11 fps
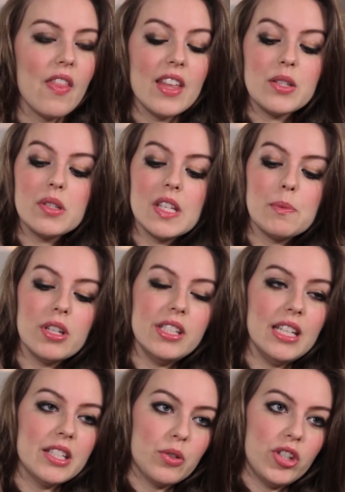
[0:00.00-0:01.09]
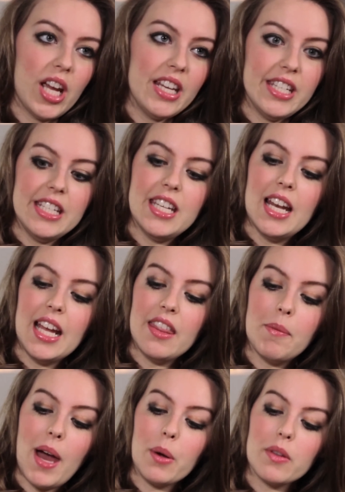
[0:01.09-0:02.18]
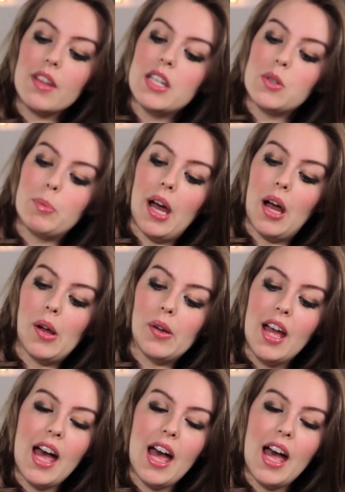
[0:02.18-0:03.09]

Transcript: There's also this pretty little chain detailing at the back with a little pearl